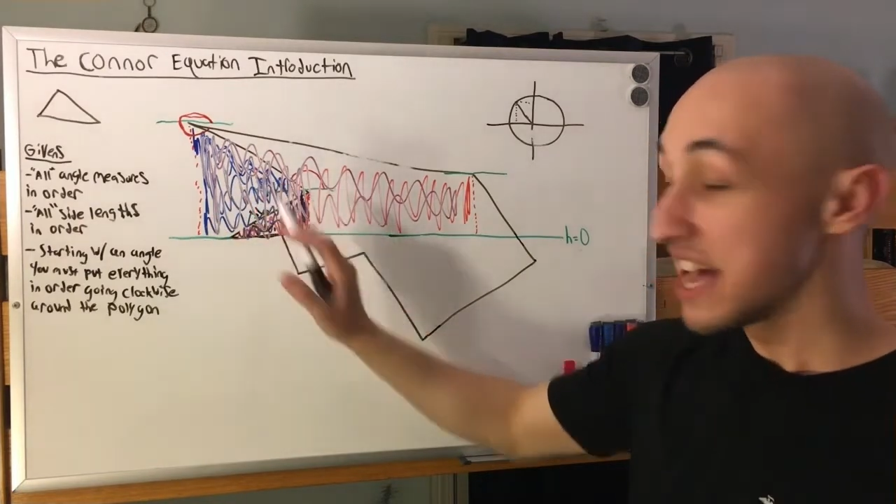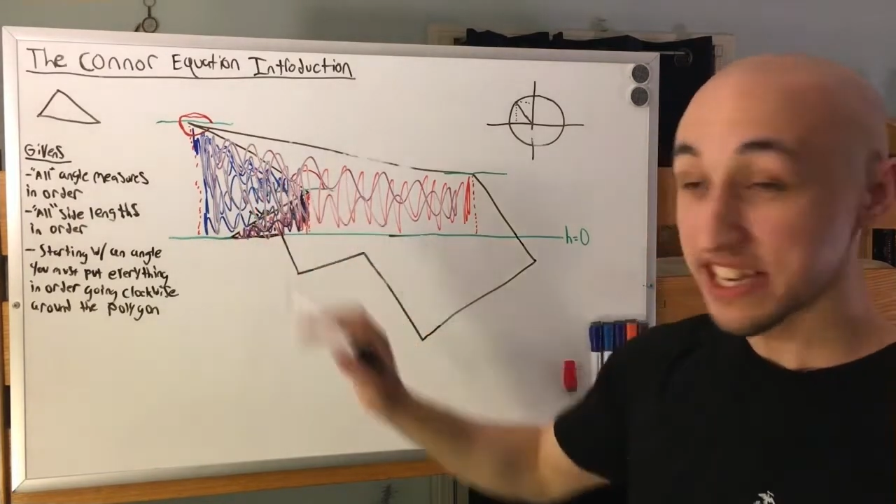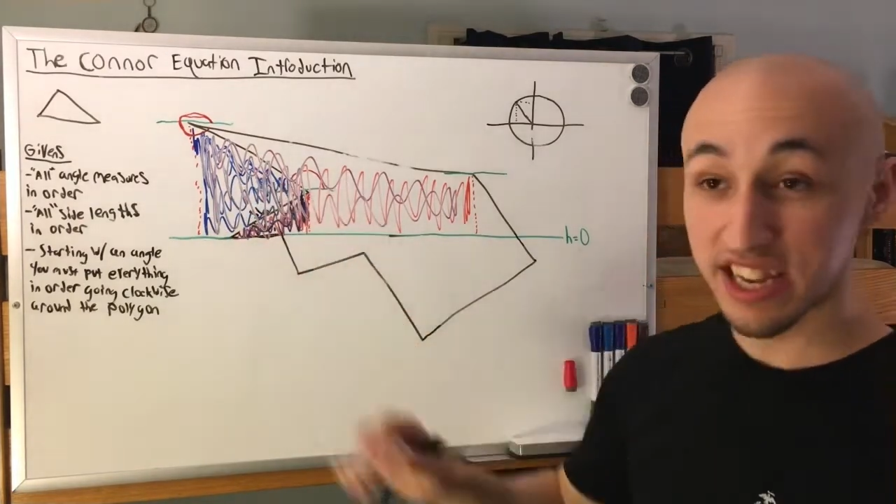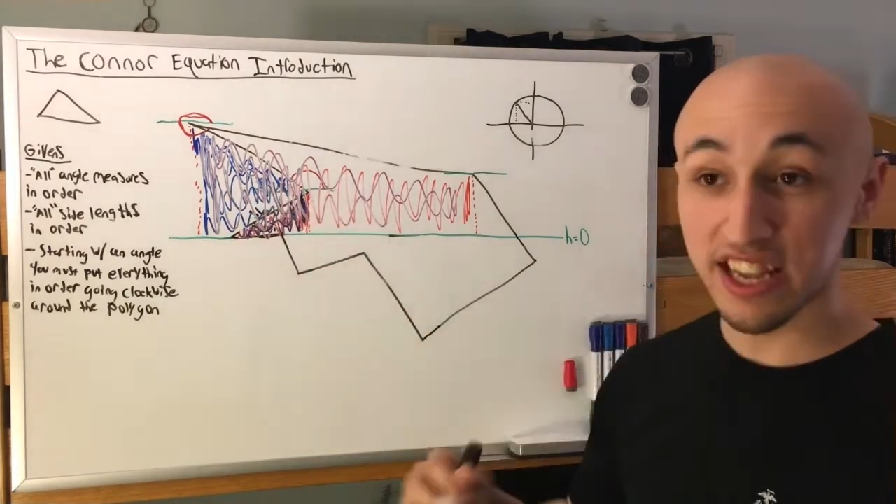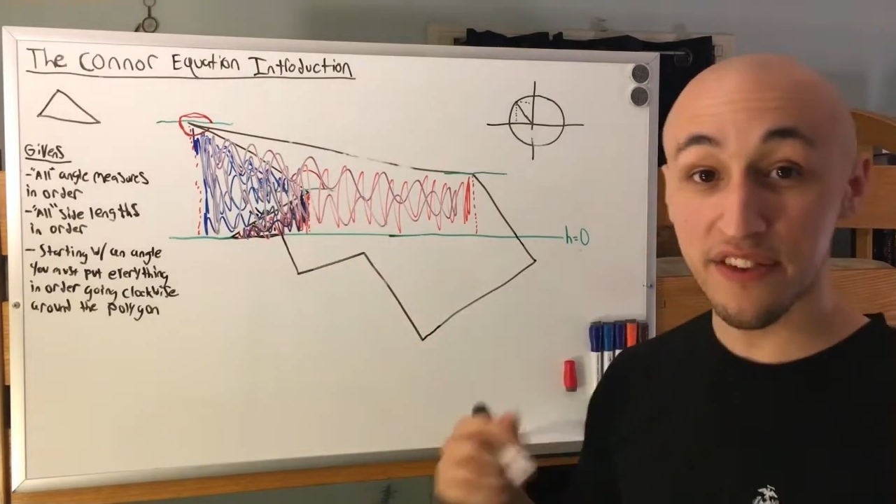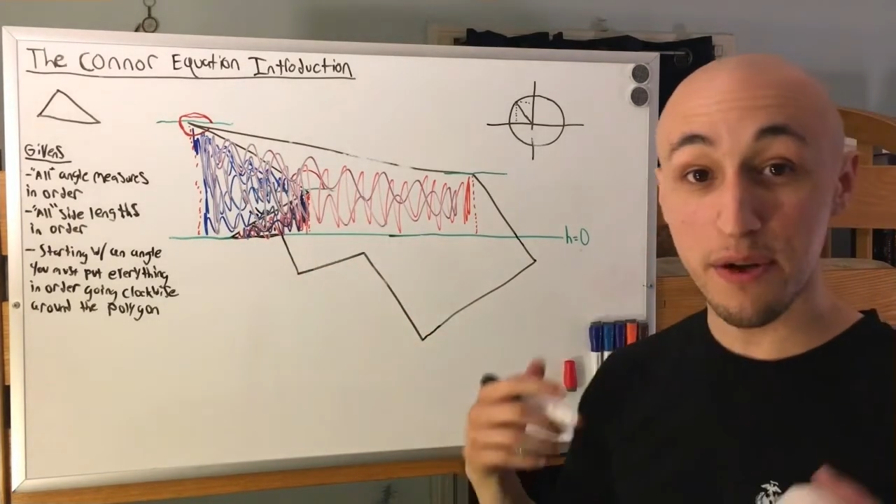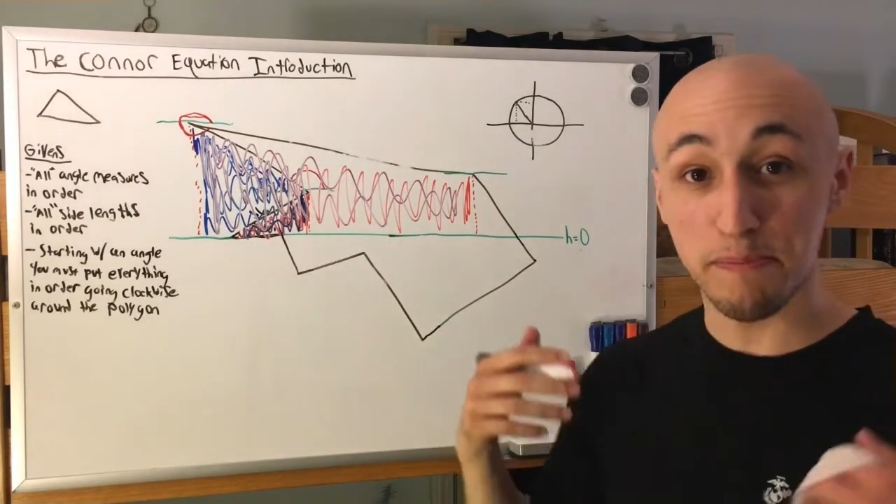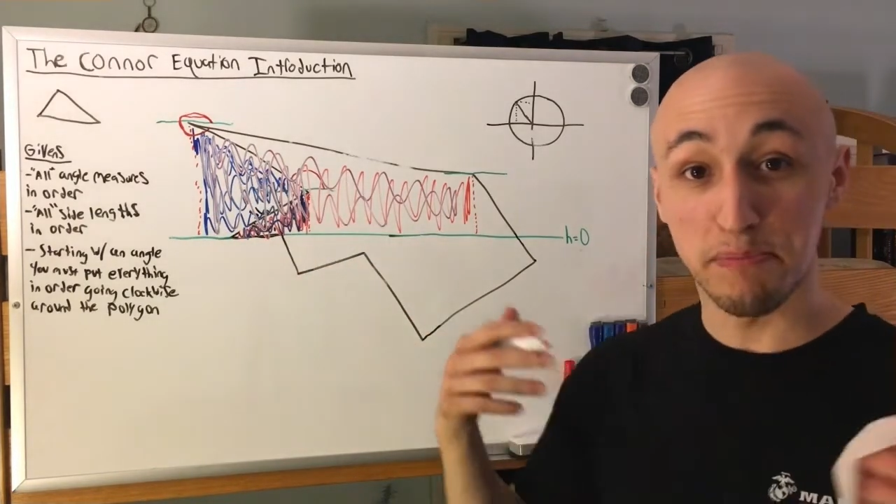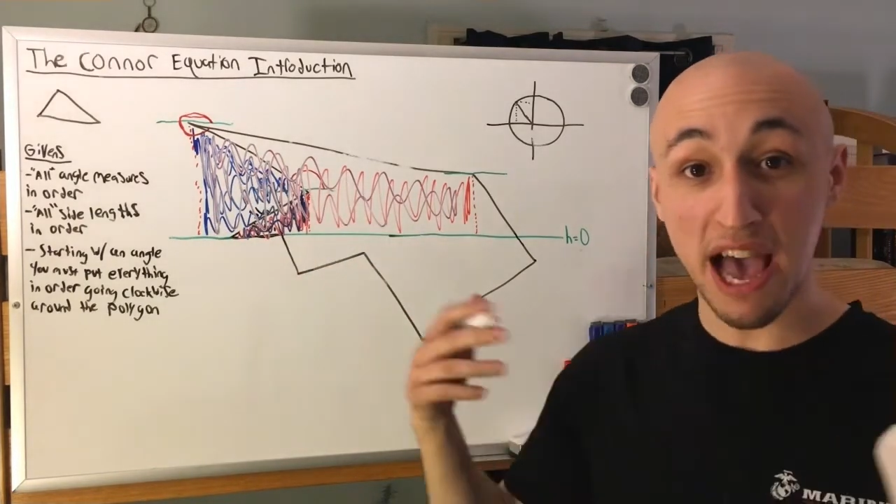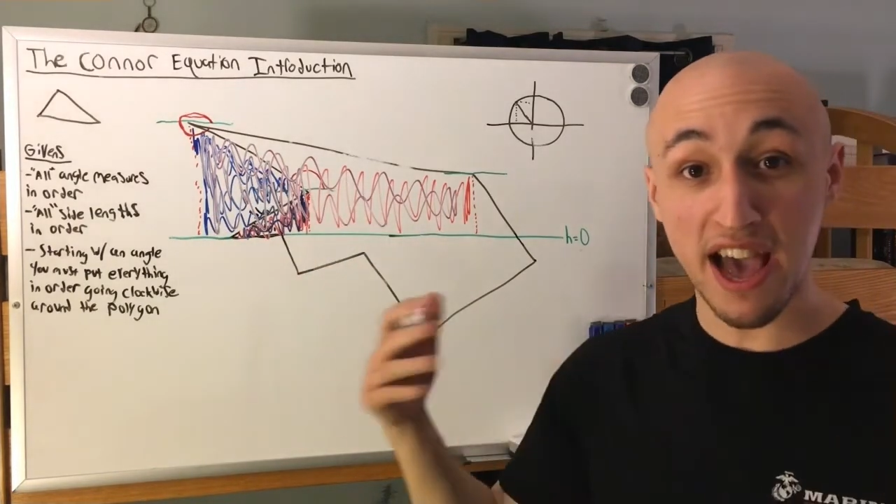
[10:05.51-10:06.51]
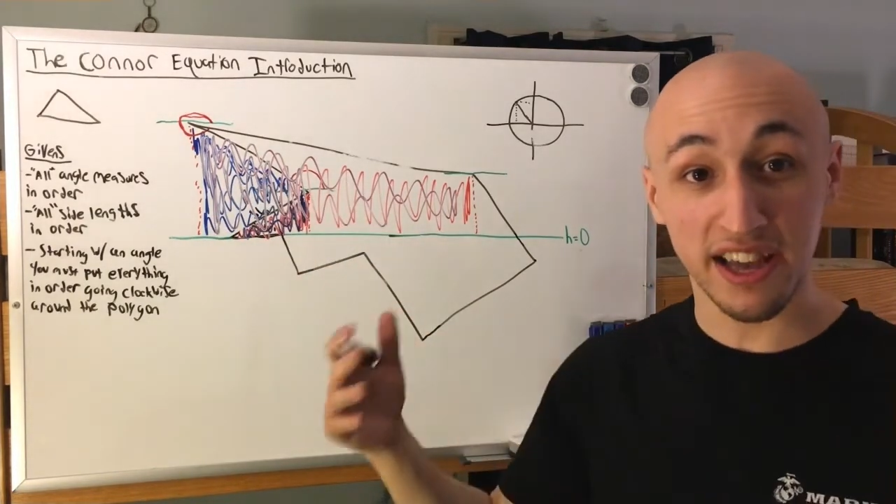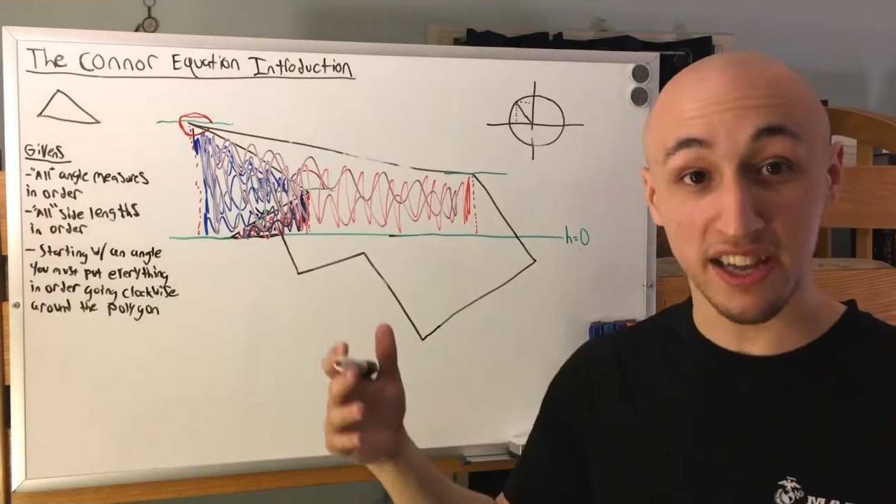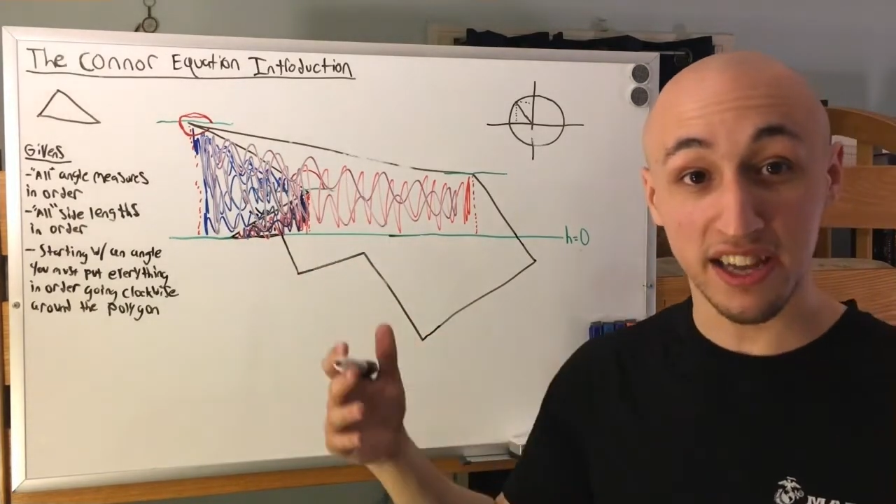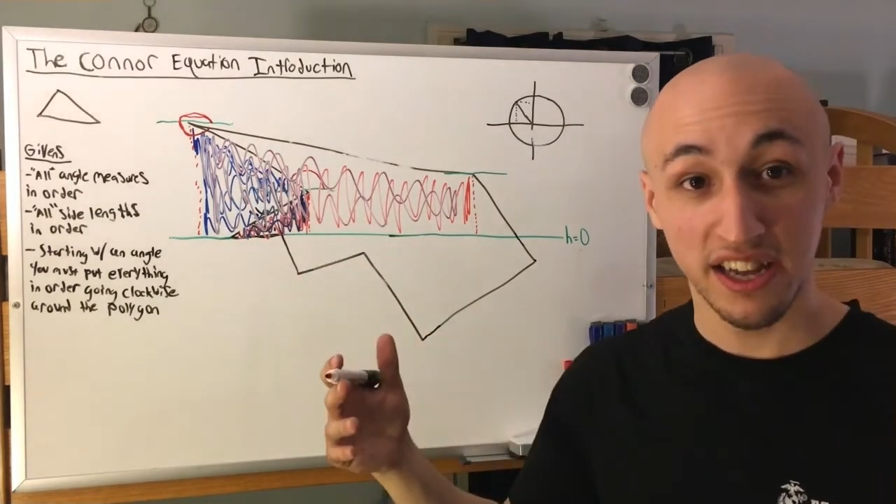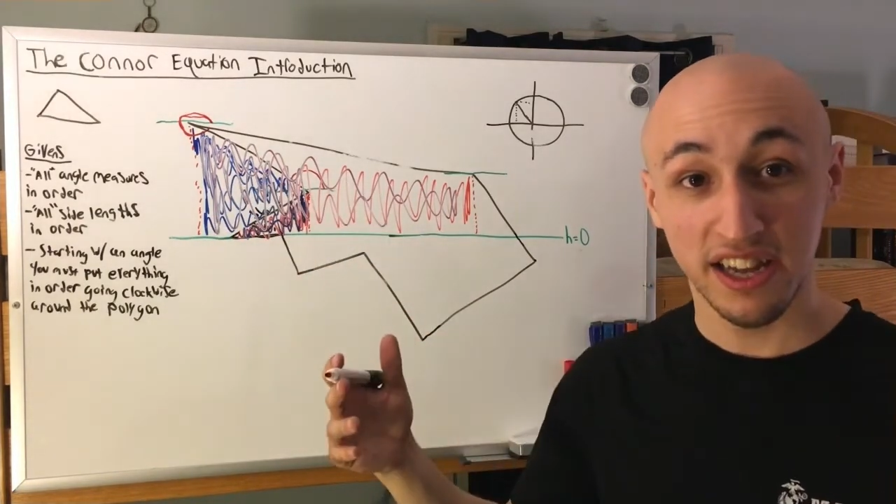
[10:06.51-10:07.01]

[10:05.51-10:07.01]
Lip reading: to give it back